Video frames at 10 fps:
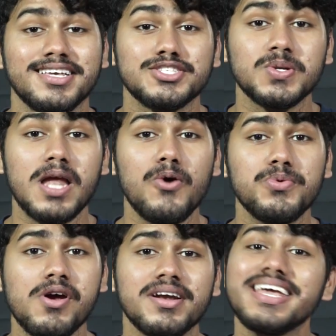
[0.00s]
So now we
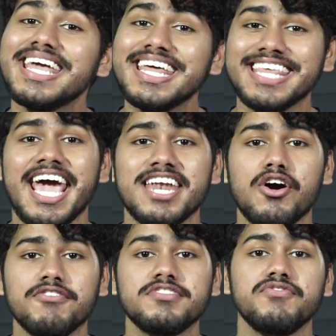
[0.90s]
are in the end
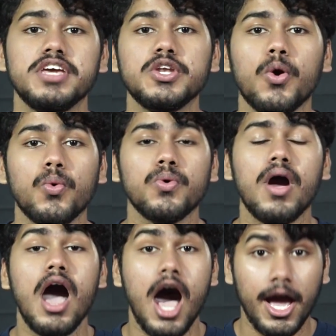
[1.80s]
of the video.
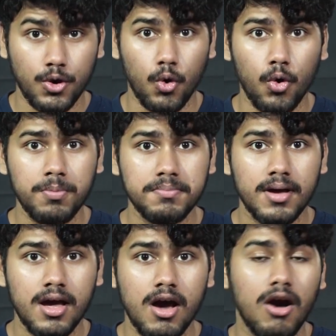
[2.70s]
I hope
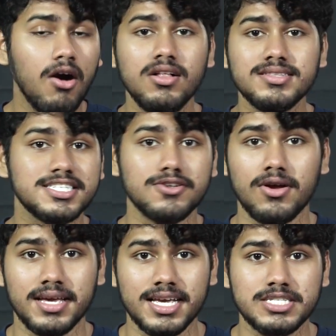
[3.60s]
all this
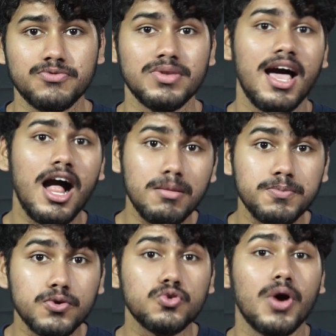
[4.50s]
knowledge will help
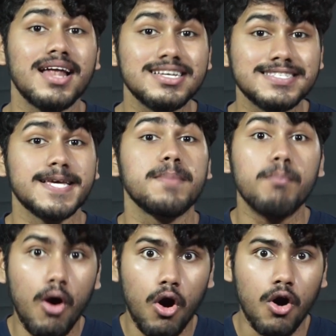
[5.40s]
you to understand
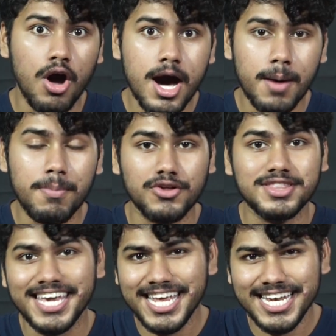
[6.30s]
more about
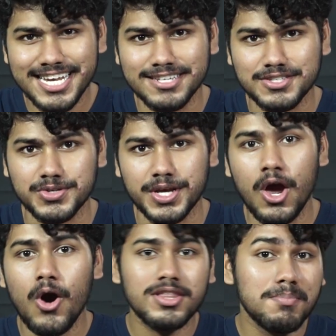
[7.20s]
the industry
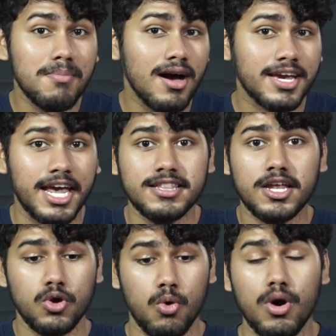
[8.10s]
or the market that
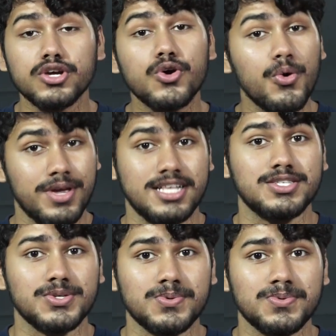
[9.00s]
you want to go into.